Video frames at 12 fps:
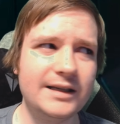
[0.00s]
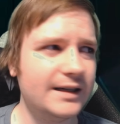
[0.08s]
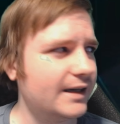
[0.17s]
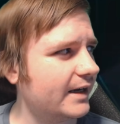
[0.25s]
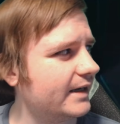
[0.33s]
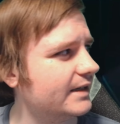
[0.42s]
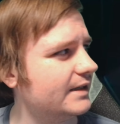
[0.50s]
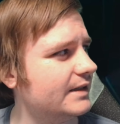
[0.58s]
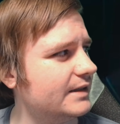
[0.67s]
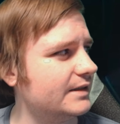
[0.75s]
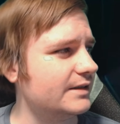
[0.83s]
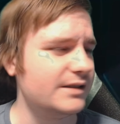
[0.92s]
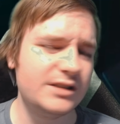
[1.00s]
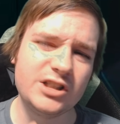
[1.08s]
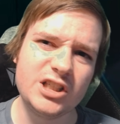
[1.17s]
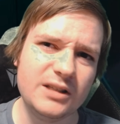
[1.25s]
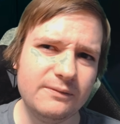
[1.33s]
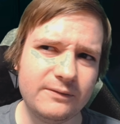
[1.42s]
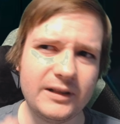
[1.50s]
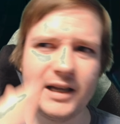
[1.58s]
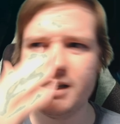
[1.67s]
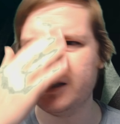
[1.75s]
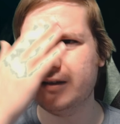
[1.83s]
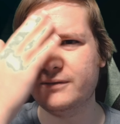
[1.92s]

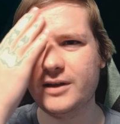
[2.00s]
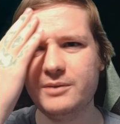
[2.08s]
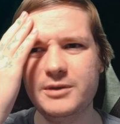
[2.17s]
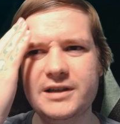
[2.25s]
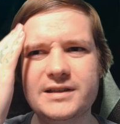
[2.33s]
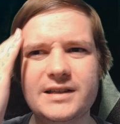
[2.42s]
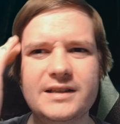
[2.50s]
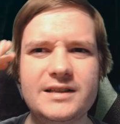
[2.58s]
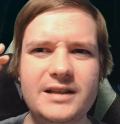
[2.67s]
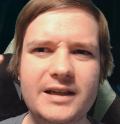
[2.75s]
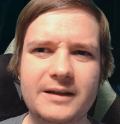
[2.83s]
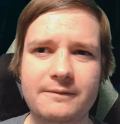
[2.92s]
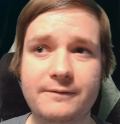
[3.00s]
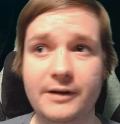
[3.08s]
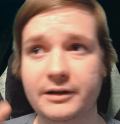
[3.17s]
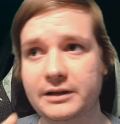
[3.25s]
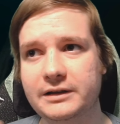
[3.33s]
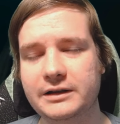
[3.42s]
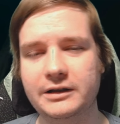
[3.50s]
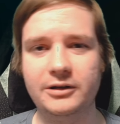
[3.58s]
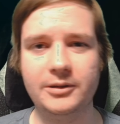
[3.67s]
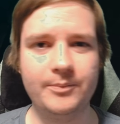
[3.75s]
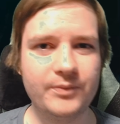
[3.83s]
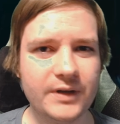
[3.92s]
unchief-like, if that makes sense. Like, it felt a
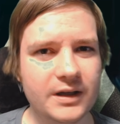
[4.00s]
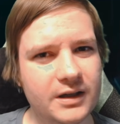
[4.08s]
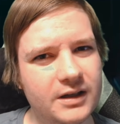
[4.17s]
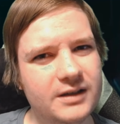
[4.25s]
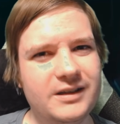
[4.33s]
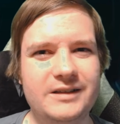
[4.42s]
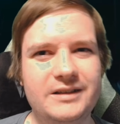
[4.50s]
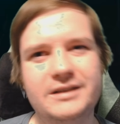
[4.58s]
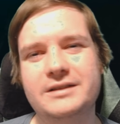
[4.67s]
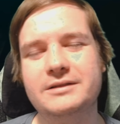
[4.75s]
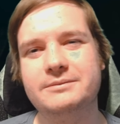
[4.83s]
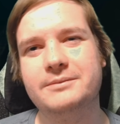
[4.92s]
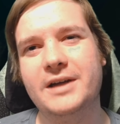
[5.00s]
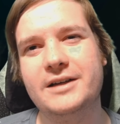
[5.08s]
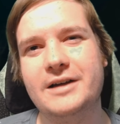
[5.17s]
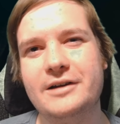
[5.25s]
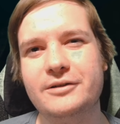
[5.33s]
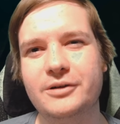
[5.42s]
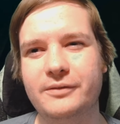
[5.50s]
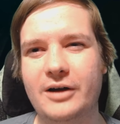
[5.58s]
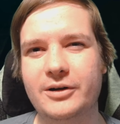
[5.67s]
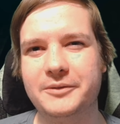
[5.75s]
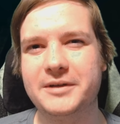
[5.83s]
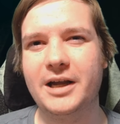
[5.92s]
little, I don't know if
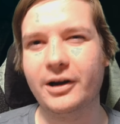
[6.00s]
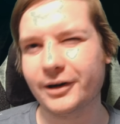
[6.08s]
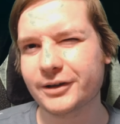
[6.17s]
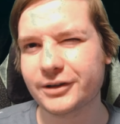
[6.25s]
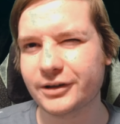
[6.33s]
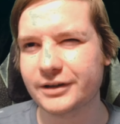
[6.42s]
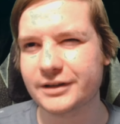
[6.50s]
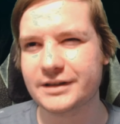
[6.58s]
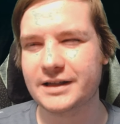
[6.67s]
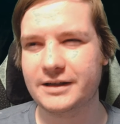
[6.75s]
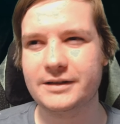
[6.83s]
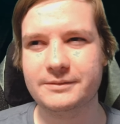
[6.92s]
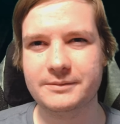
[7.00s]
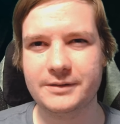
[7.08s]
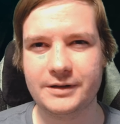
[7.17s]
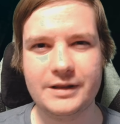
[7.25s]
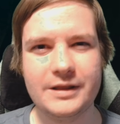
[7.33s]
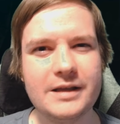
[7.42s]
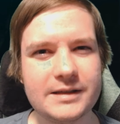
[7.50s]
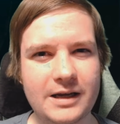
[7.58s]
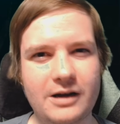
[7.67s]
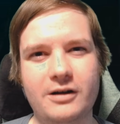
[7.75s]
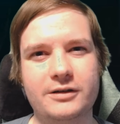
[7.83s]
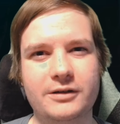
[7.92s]
out of character. It's like, in this
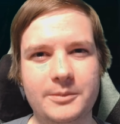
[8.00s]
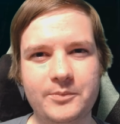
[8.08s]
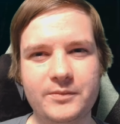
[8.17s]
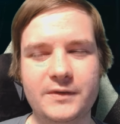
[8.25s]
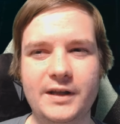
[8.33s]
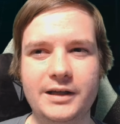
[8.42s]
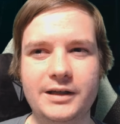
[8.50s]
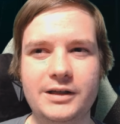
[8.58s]
character, like,